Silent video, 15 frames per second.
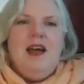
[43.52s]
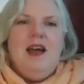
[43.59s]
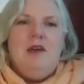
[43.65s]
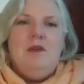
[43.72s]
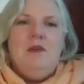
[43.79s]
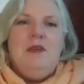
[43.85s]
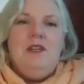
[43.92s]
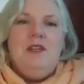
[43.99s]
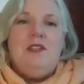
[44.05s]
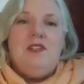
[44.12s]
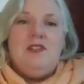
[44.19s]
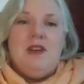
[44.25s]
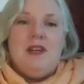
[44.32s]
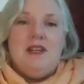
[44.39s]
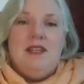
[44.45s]
I will be
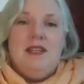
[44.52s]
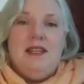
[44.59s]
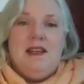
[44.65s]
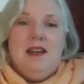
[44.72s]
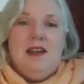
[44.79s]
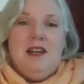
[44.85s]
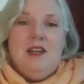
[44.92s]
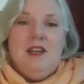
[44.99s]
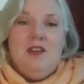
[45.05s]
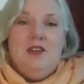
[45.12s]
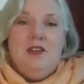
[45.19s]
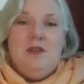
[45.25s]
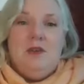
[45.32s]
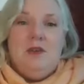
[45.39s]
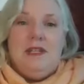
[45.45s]
instructing and guiding you
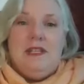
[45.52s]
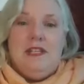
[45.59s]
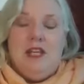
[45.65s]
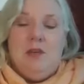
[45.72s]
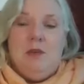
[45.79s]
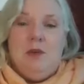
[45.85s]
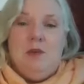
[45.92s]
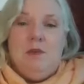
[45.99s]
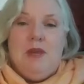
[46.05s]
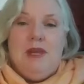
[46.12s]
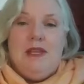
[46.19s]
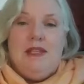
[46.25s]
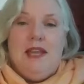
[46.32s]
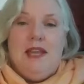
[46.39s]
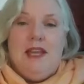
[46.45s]
through a deep
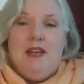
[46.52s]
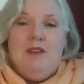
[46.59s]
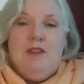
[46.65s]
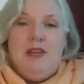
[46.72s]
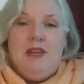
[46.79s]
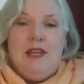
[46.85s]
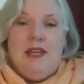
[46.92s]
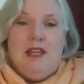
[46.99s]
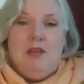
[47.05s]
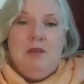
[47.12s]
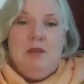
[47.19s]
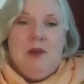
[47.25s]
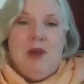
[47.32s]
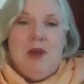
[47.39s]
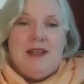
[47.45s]
meditative and healing
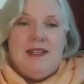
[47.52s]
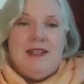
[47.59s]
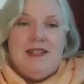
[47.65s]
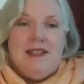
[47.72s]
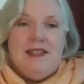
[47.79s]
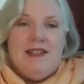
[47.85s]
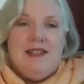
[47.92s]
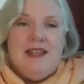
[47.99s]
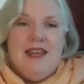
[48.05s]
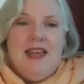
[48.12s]
practice.